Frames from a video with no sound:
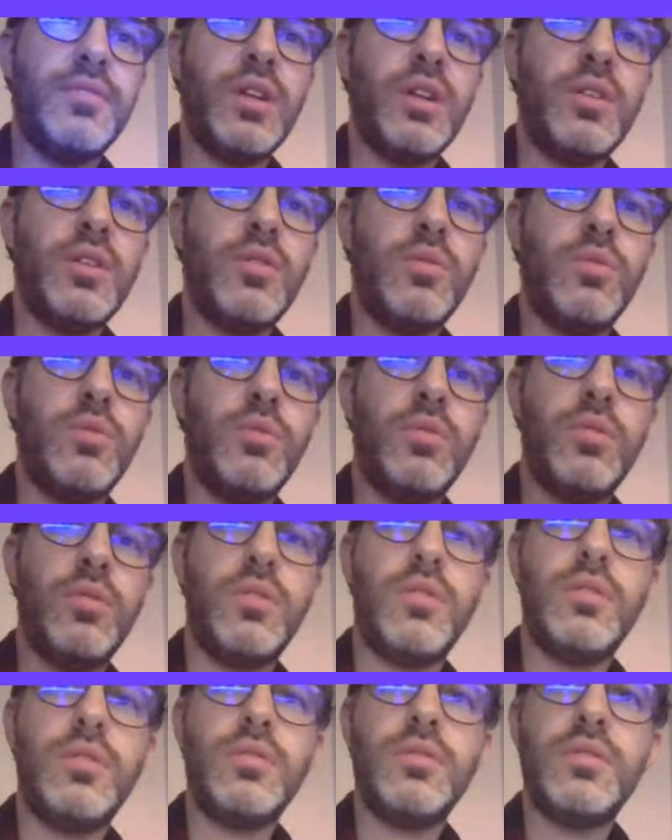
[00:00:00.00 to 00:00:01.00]
Very
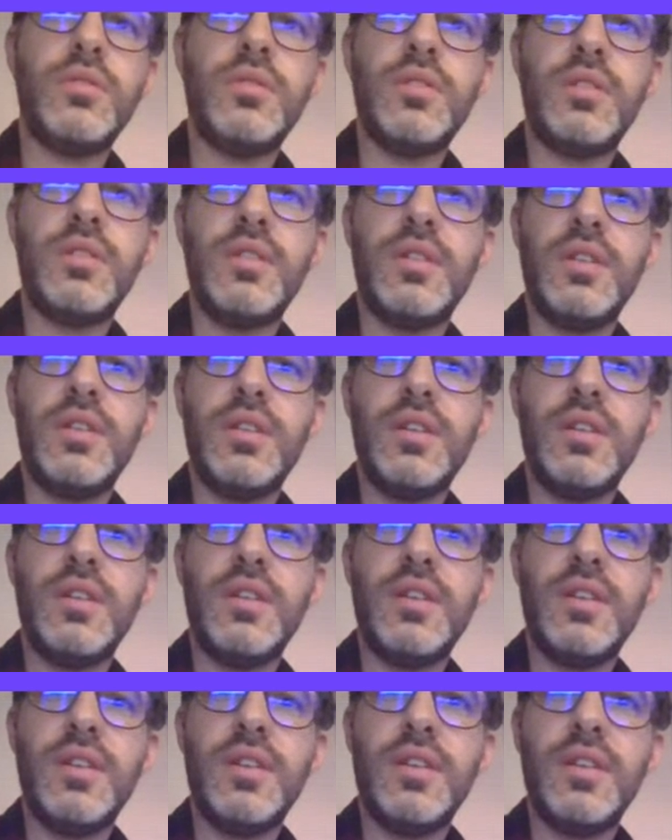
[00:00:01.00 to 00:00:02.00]
cool.
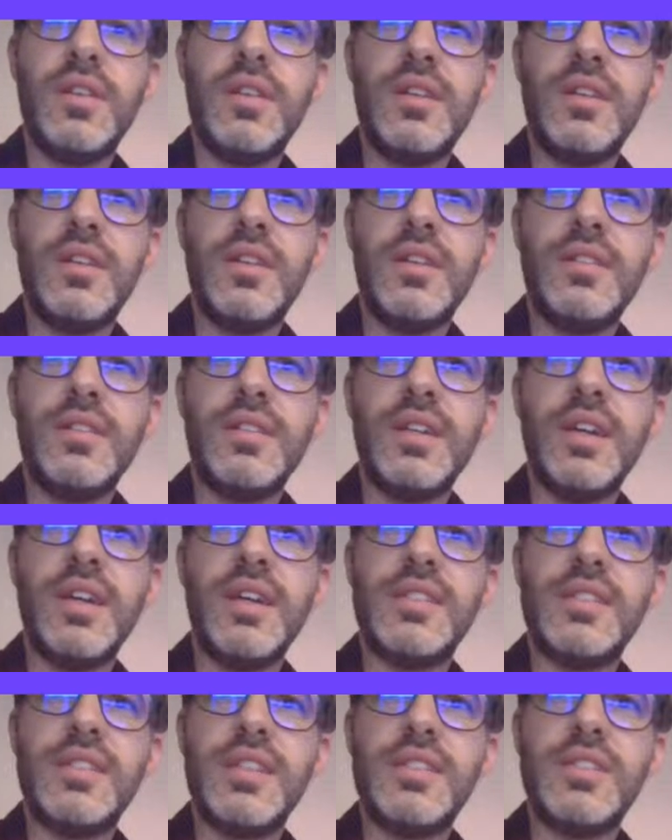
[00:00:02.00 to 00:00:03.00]

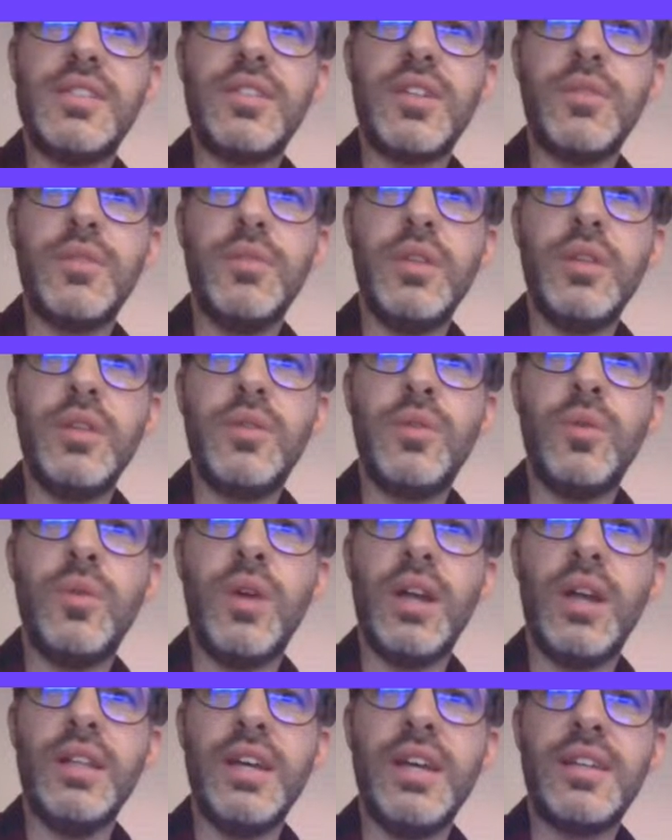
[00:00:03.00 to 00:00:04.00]
Yeah, it's looking really cool.
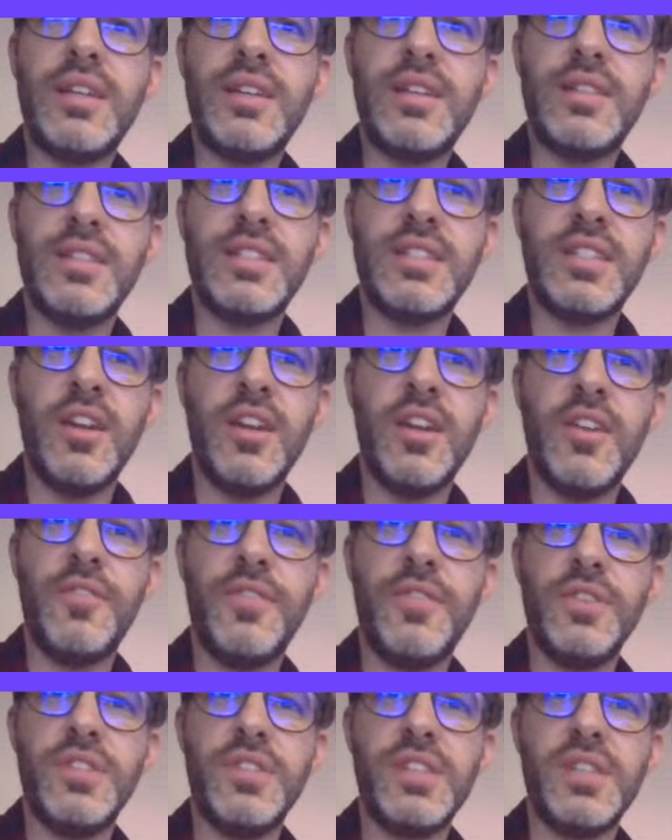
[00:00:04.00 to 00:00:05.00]
I like this here.
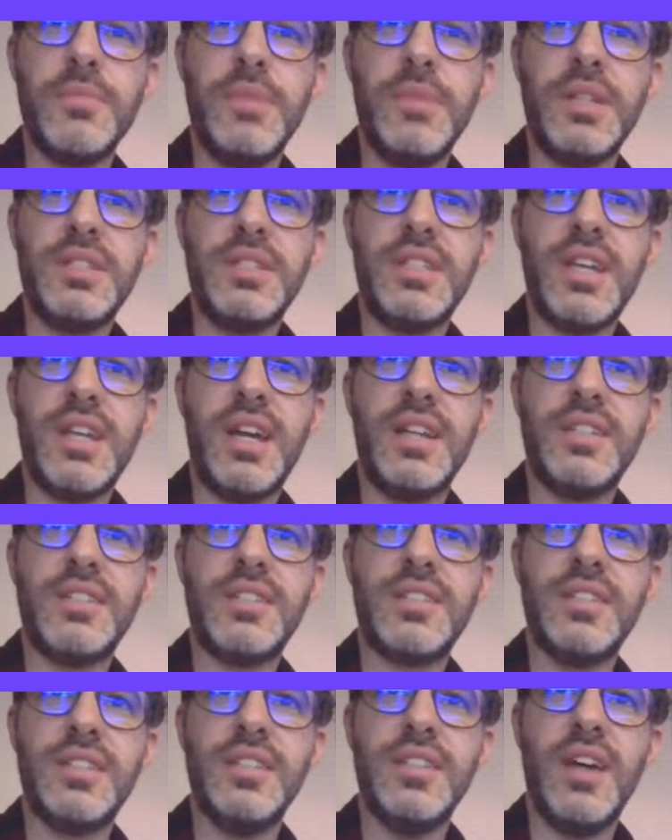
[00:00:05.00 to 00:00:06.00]
It feels like the
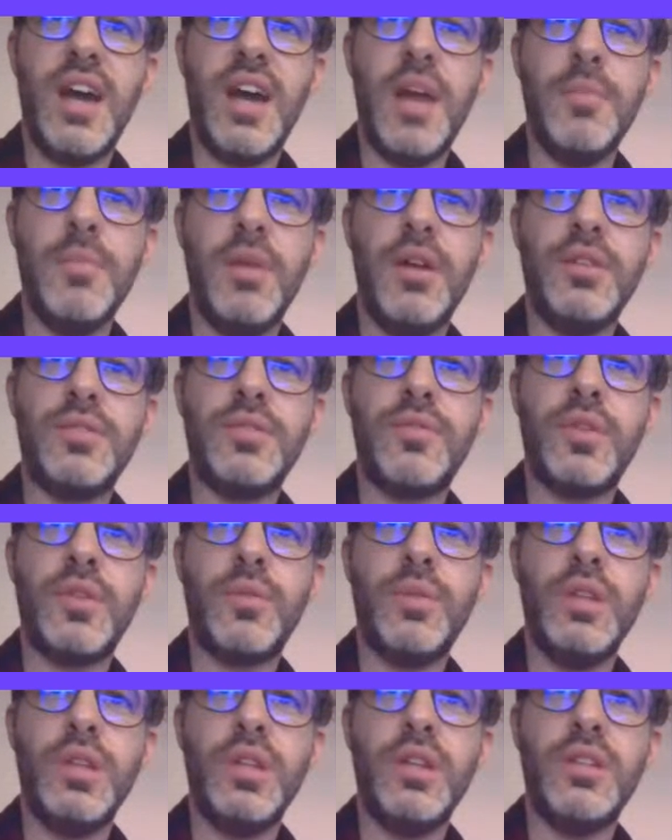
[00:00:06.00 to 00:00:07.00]
mustache and the eyebrows
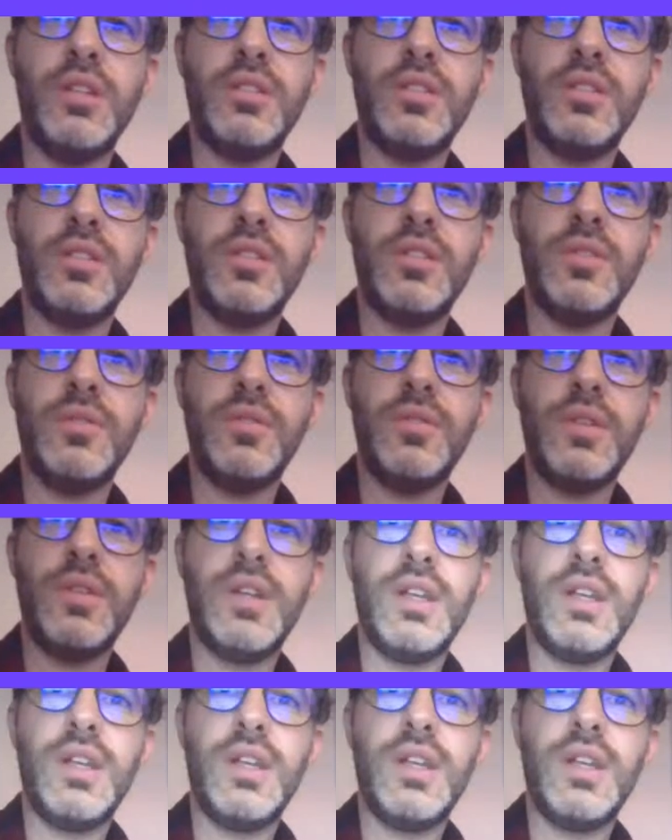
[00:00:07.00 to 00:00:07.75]
look really good too.